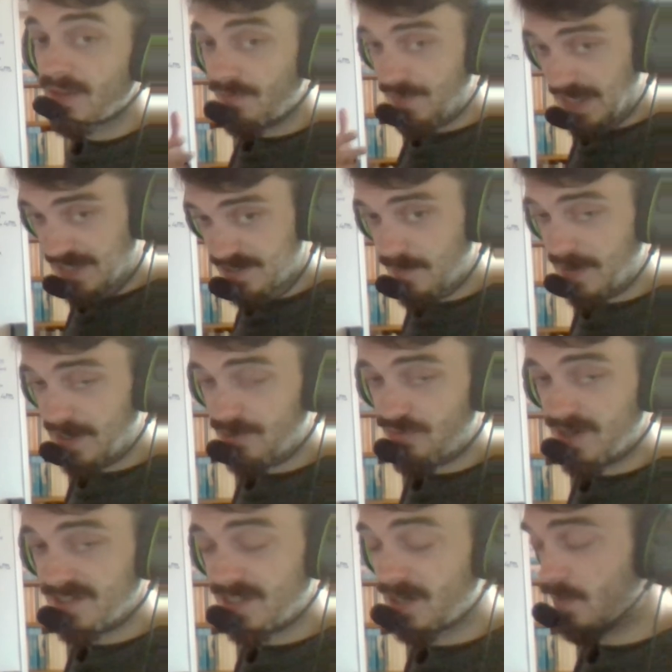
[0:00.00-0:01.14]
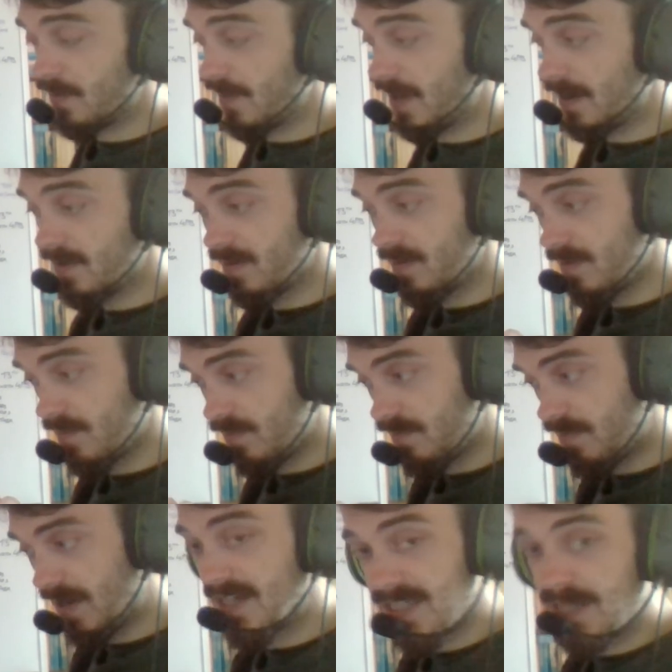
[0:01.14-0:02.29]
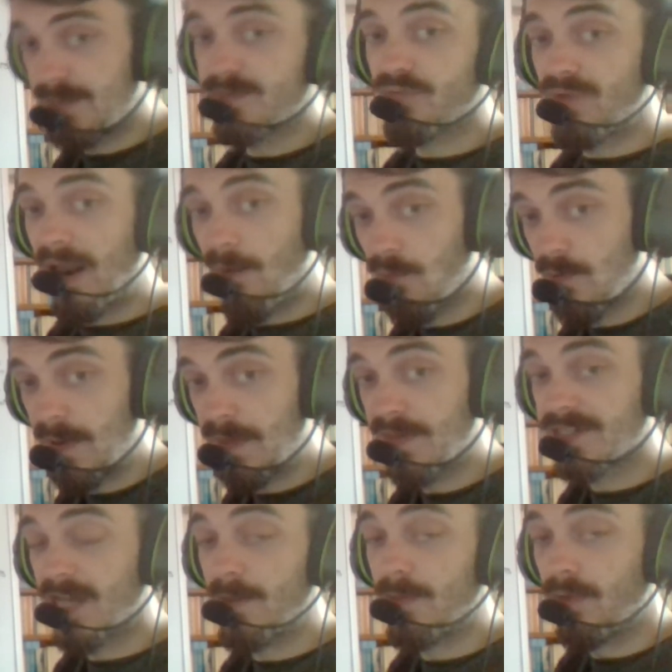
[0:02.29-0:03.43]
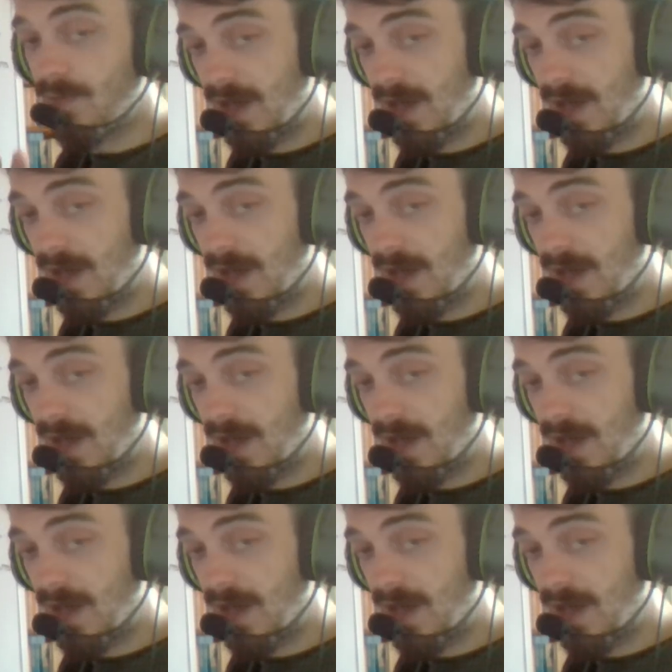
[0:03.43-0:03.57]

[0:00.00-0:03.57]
That's going to be interesting when they play teams around them in the table.